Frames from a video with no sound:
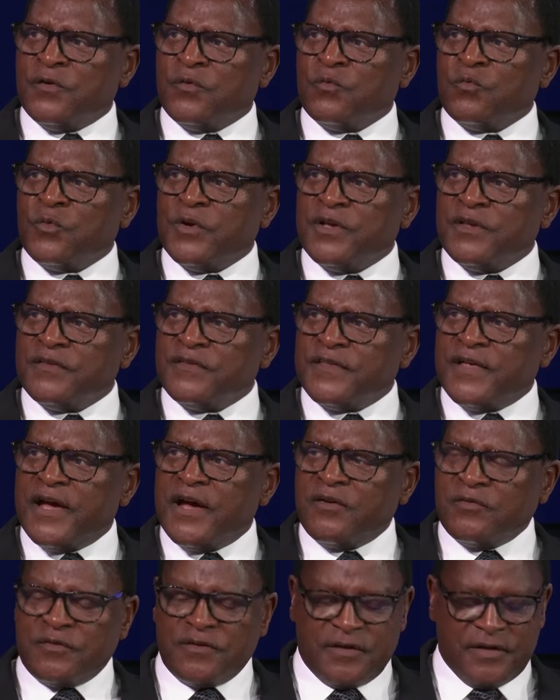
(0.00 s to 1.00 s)

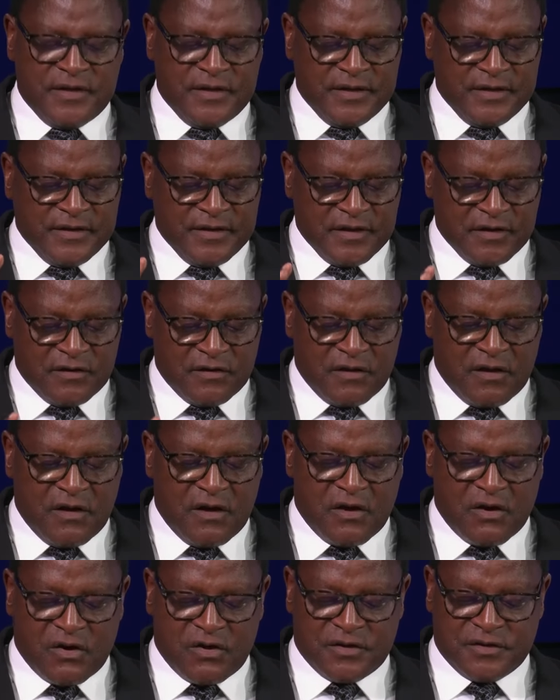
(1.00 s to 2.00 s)
without the
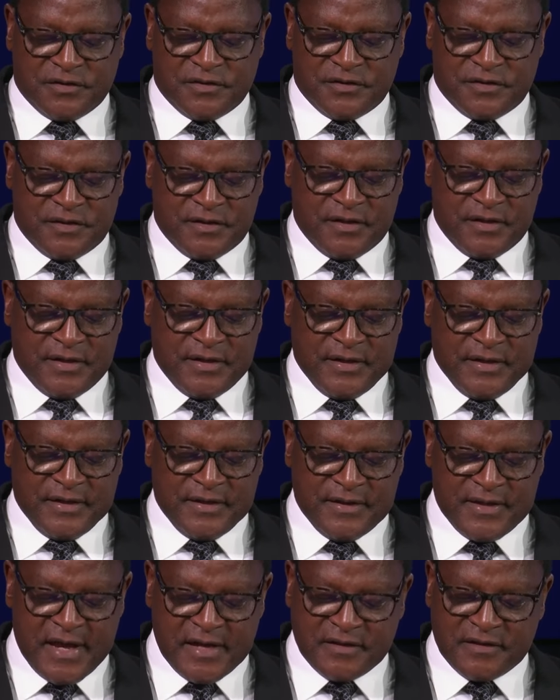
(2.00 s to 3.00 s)
laws
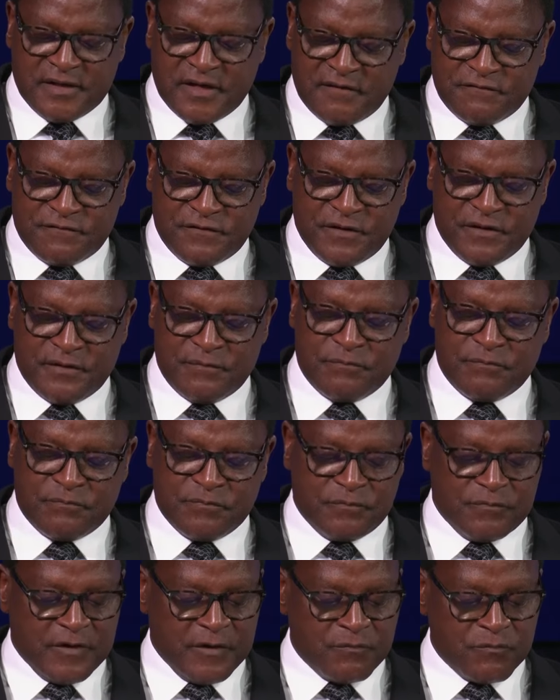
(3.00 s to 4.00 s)
that govern
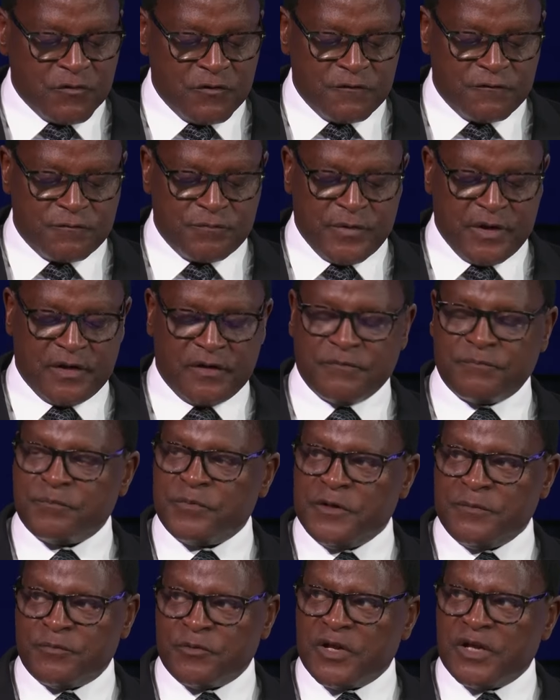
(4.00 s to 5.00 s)
the movement of
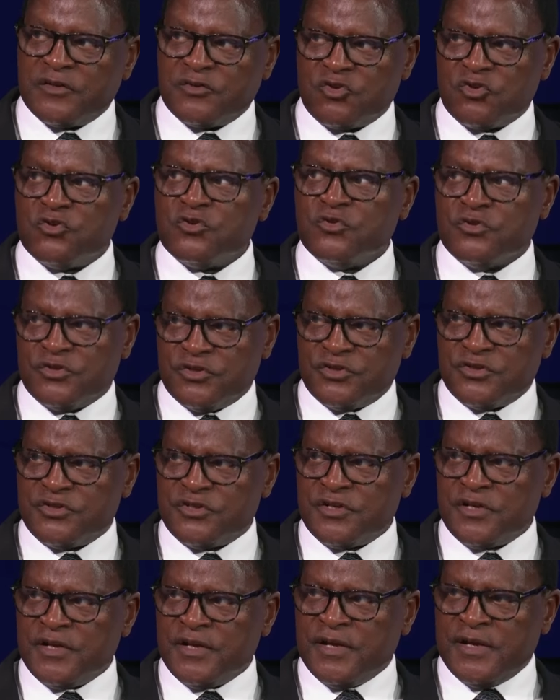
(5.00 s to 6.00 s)
people and goods
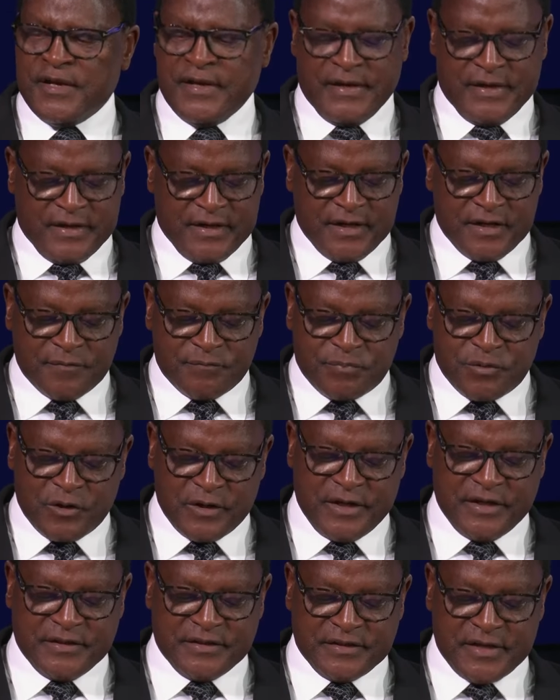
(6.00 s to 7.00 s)
in
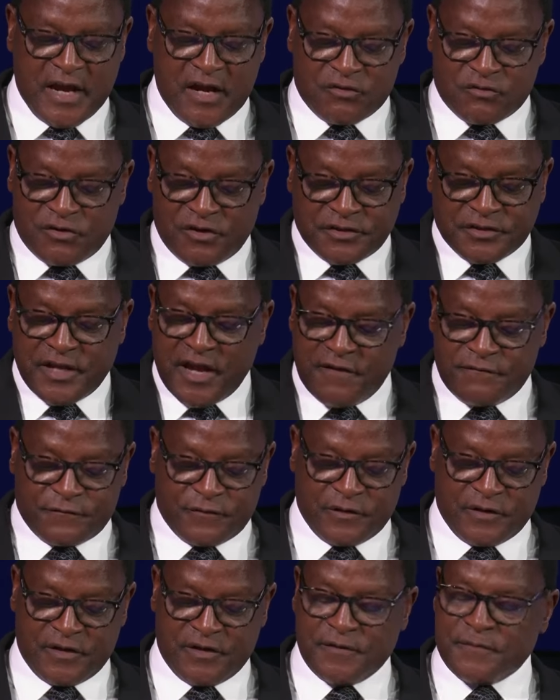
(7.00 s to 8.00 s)
place across
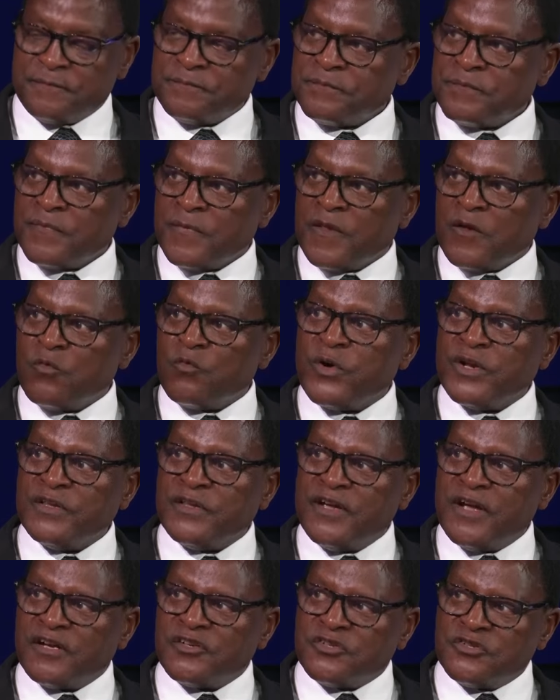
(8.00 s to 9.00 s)
Africa, when
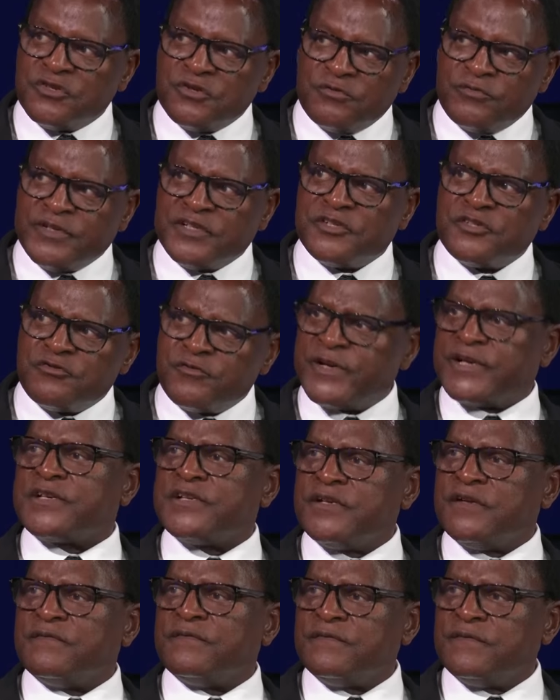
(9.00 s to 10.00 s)
they are too
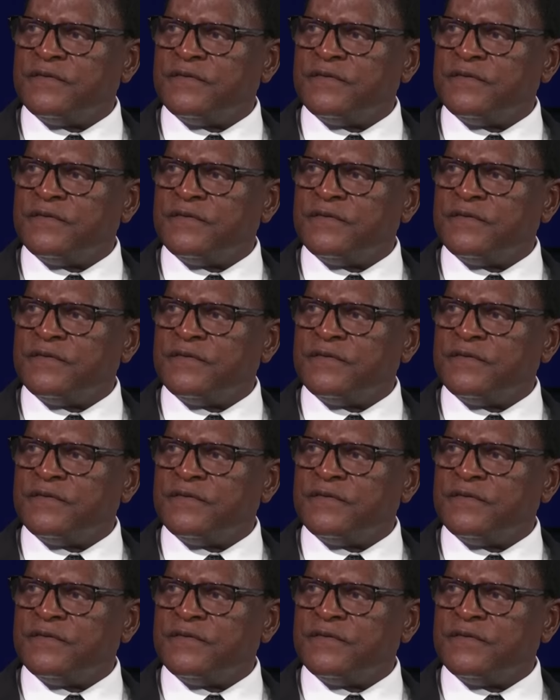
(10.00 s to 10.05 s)
restrictive